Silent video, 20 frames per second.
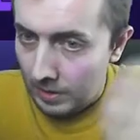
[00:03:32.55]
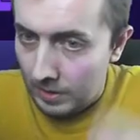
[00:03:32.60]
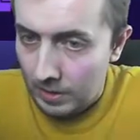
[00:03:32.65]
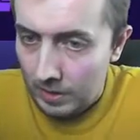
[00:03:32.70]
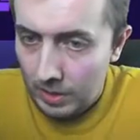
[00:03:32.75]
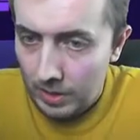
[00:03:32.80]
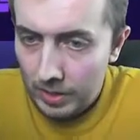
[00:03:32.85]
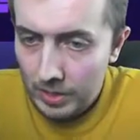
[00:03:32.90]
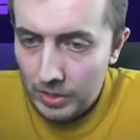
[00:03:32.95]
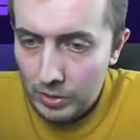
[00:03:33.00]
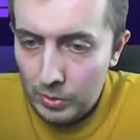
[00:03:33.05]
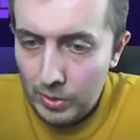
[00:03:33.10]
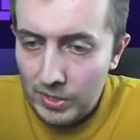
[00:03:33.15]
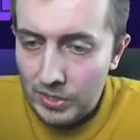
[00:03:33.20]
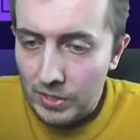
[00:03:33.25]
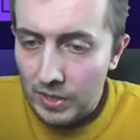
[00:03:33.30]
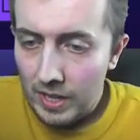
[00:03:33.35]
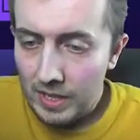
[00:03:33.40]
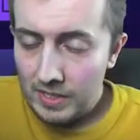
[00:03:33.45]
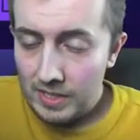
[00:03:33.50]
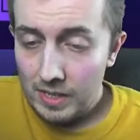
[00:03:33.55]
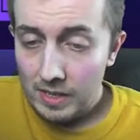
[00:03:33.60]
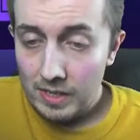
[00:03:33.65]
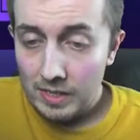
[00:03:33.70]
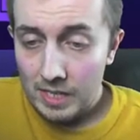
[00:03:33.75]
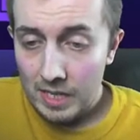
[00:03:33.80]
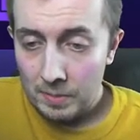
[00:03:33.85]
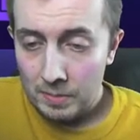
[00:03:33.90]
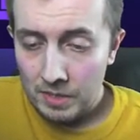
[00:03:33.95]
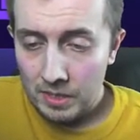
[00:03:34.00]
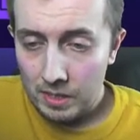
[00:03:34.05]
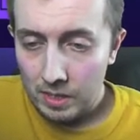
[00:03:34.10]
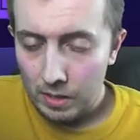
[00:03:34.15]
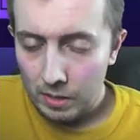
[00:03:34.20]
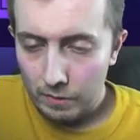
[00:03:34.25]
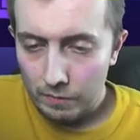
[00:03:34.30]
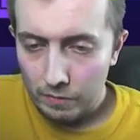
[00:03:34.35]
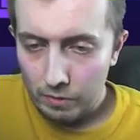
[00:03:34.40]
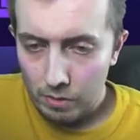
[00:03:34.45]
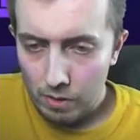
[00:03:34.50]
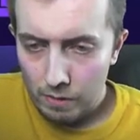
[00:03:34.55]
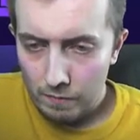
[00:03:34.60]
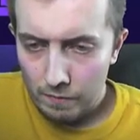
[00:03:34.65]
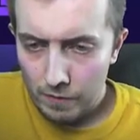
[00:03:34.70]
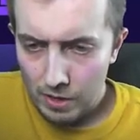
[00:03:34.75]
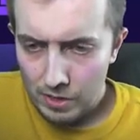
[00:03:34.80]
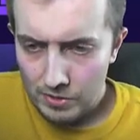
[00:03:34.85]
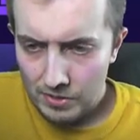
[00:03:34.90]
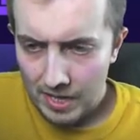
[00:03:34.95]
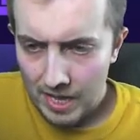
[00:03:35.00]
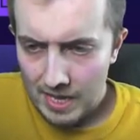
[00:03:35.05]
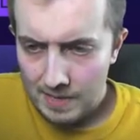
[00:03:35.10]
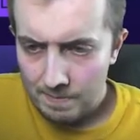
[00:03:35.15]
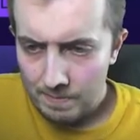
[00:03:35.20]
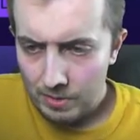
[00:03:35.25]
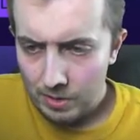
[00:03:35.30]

All right, sweet. So that's how the team's going to look for our first game.